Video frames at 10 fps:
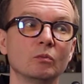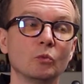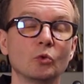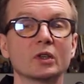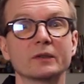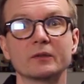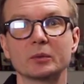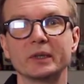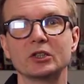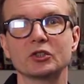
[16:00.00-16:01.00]
more
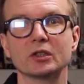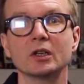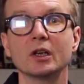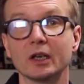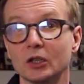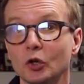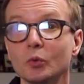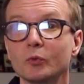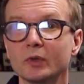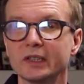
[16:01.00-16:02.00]
information and
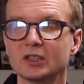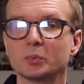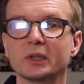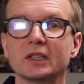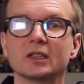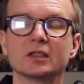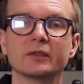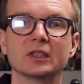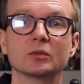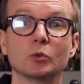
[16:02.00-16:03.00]
hopefully explain these
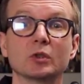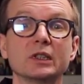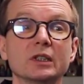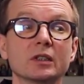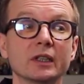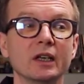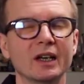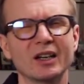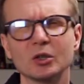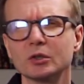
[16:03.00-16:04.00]
things more clearly.
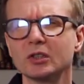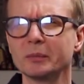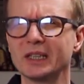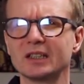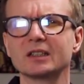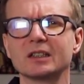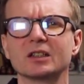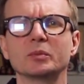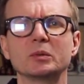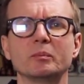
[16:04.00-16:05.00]
I also am getting a
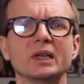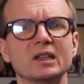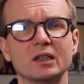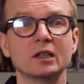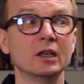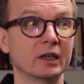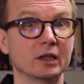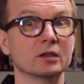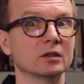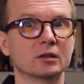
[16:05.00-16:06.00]
little bit better
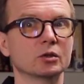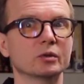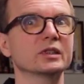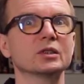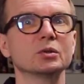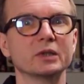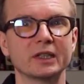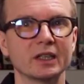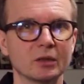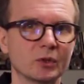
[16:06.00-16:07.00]
at talking to the
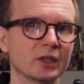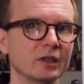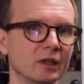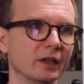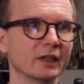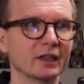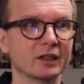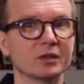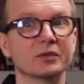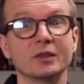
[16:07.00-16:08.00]
camera. I
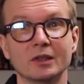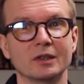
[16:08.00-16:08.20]
kind of